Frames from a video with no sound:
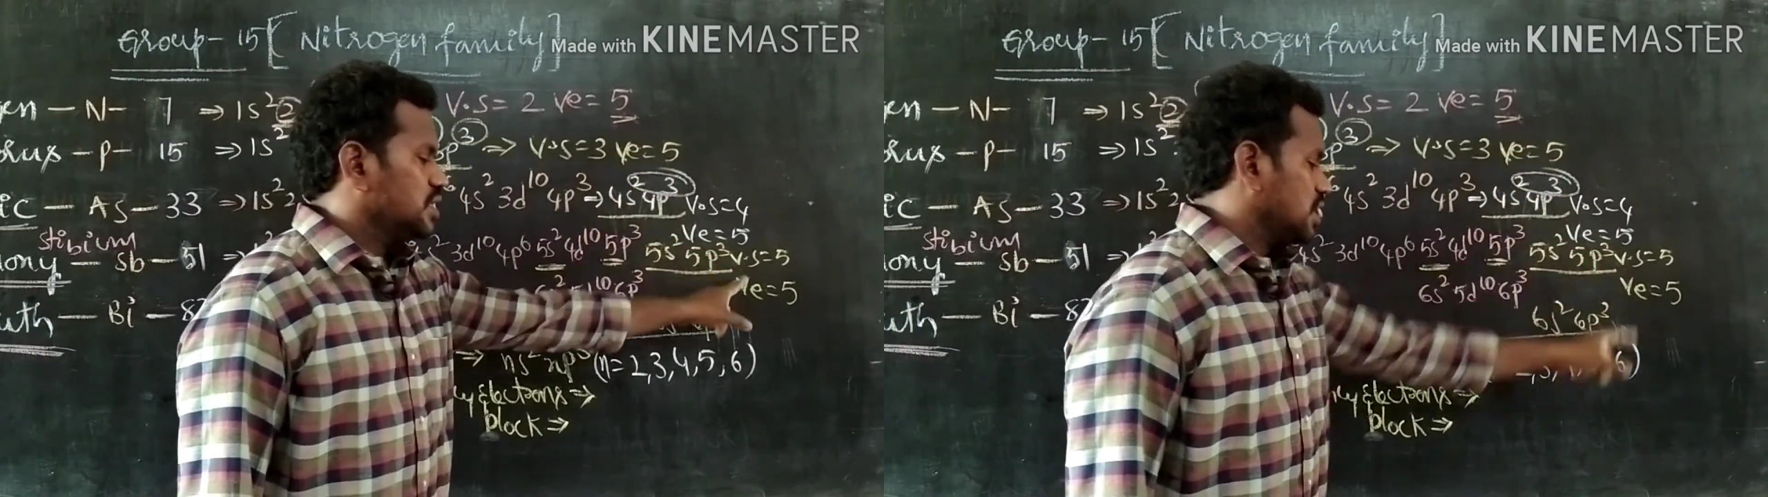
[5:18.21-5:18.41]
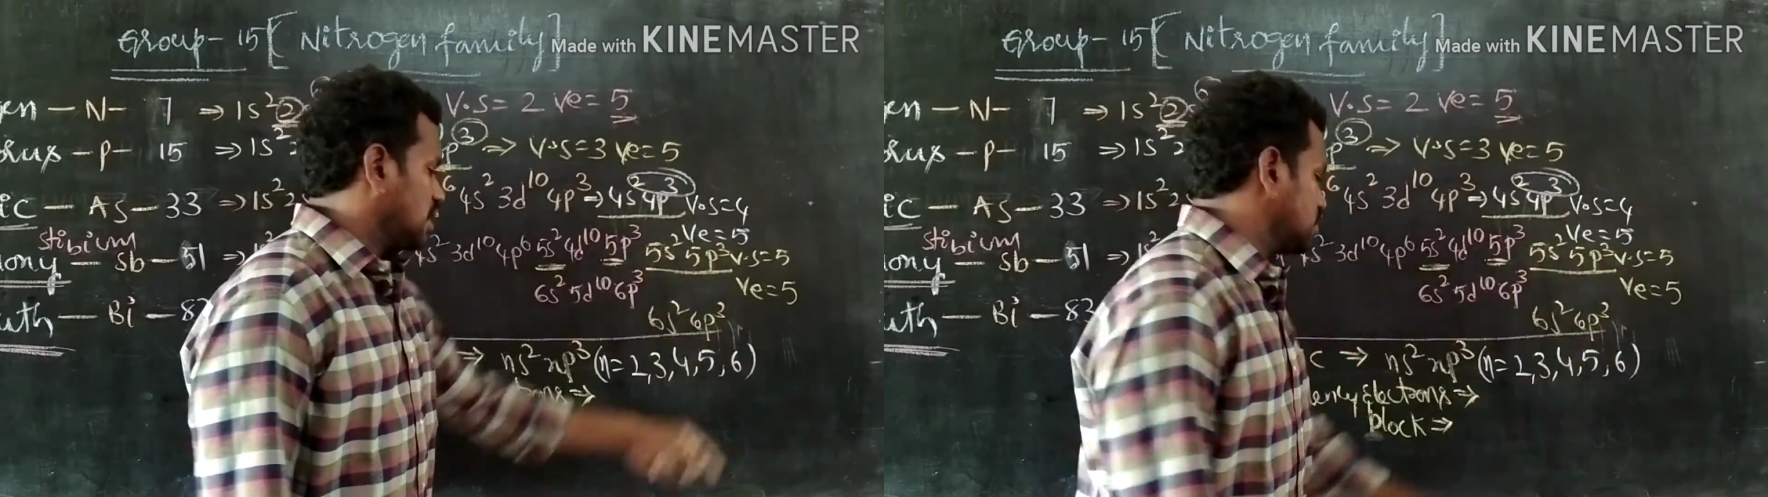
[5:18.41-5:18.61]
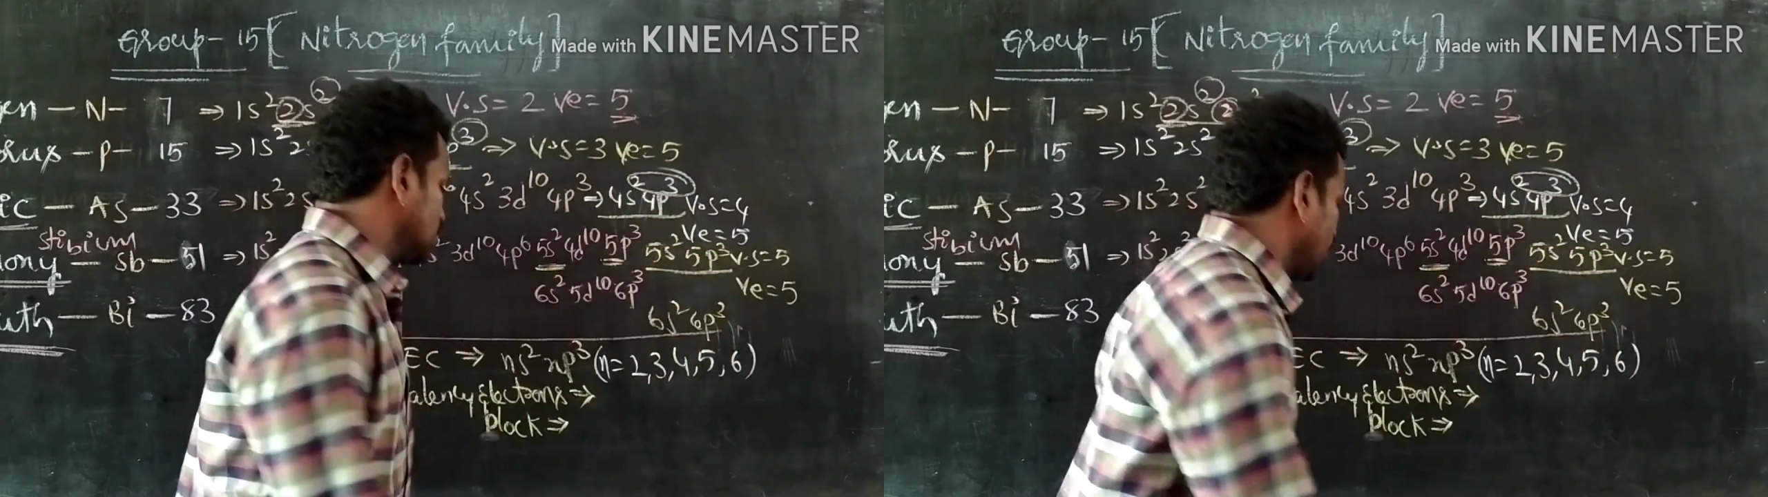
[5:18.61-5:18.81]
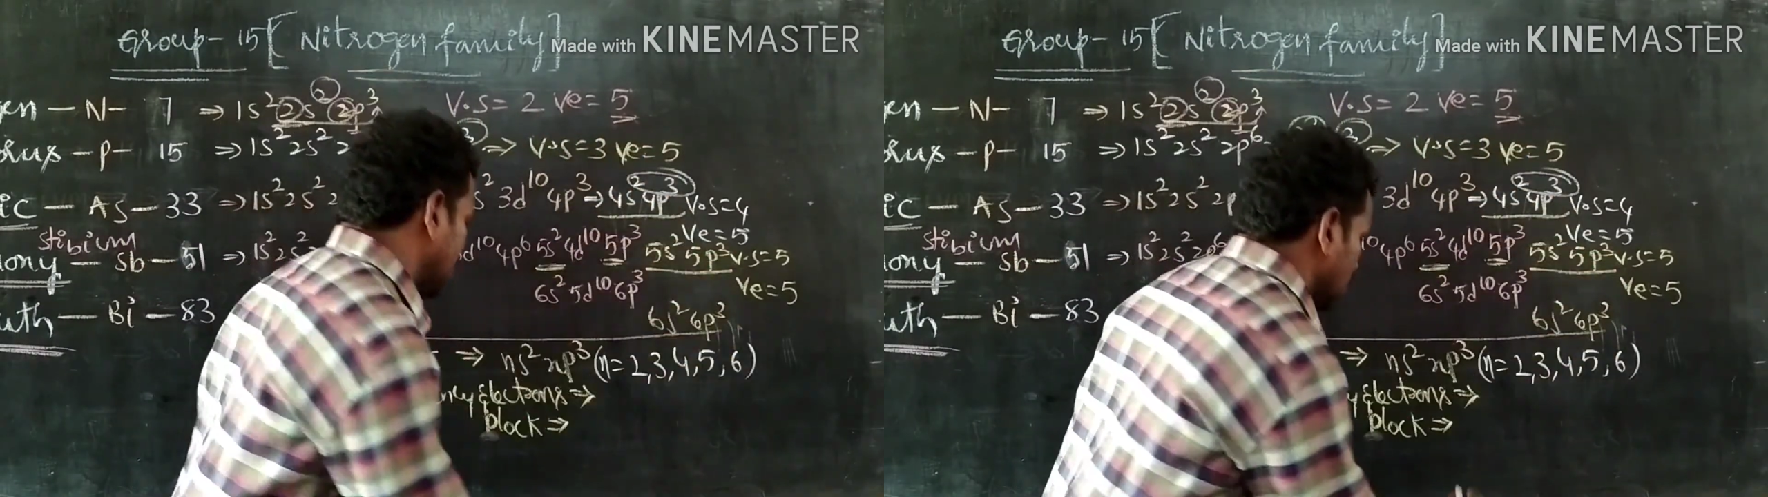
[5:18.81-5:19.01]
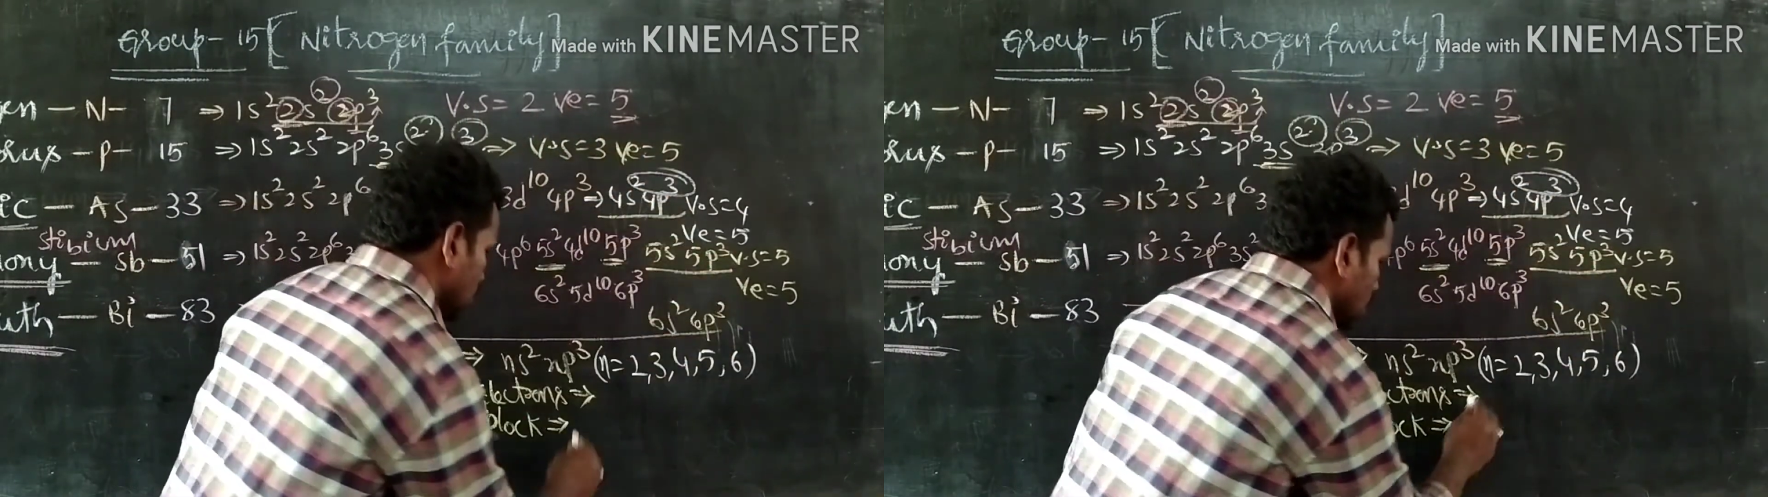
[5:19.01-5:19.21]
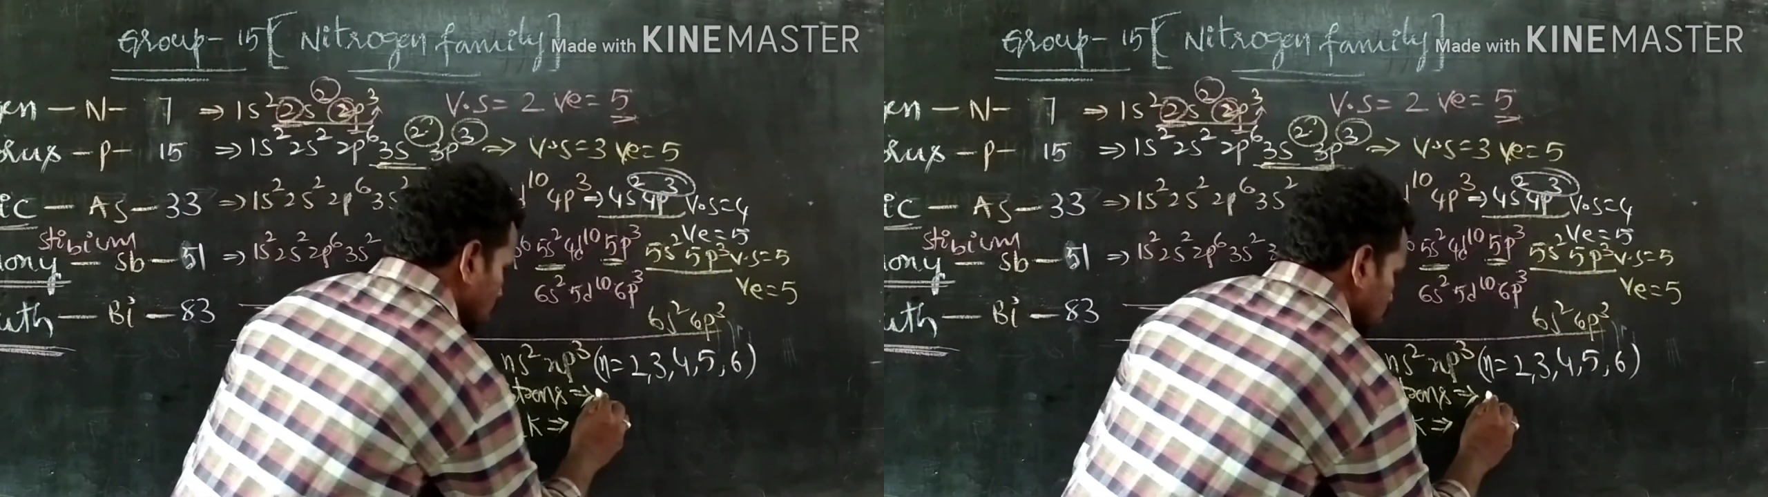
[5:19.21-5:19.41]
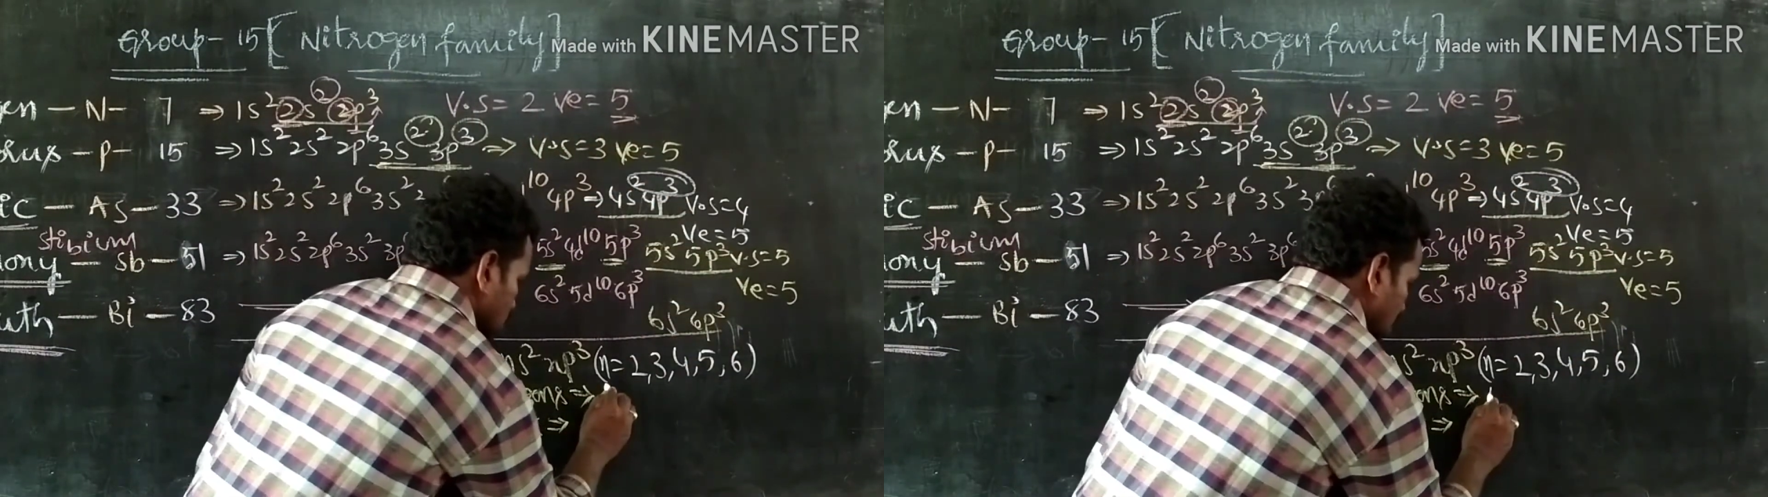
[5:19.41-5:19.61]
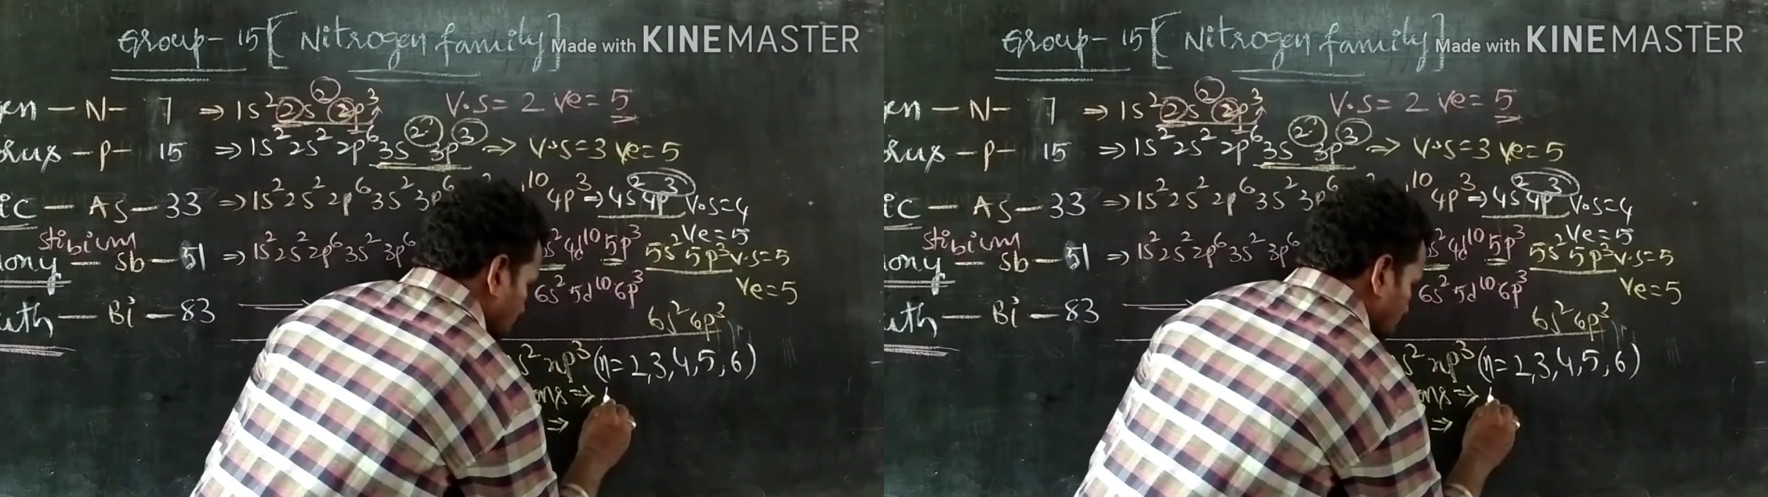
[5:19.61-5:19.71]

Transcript: here also 5. So the